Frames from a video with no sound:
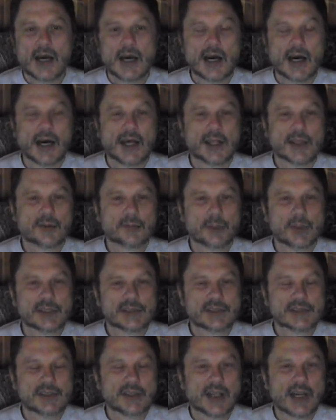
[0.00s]
The
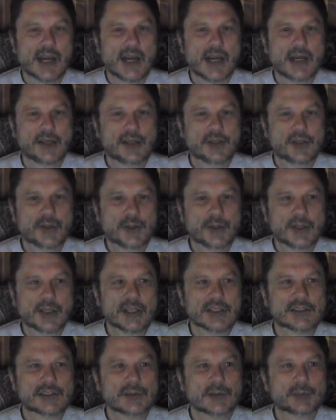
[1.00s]
reason that I do
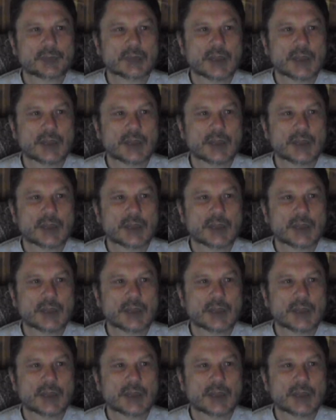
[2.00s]
this is